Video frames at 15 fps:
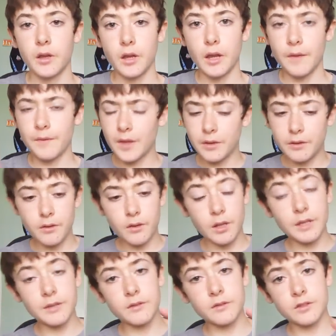And then
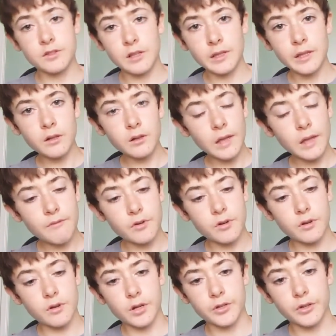there's a little lever
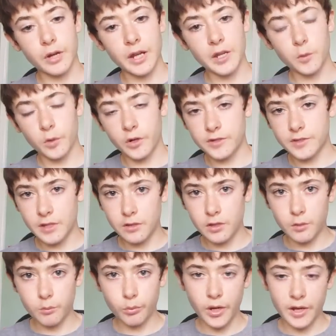on your handlebars that you
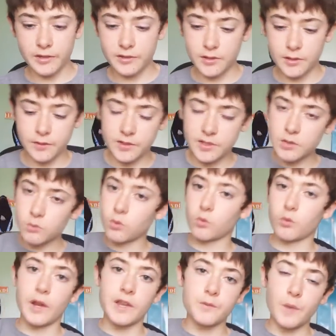can press, and the seat will
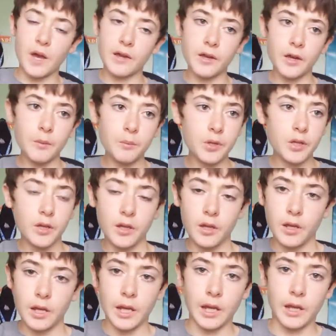raise back up,
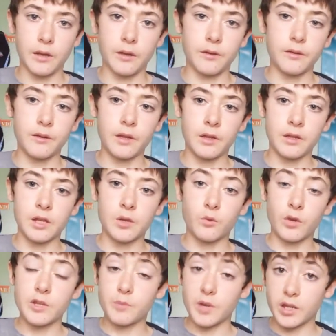and it can
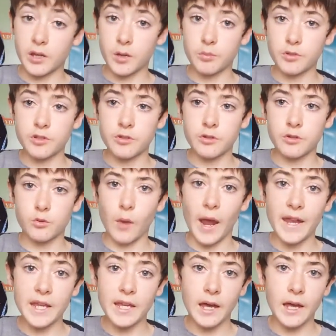raise back up to your riding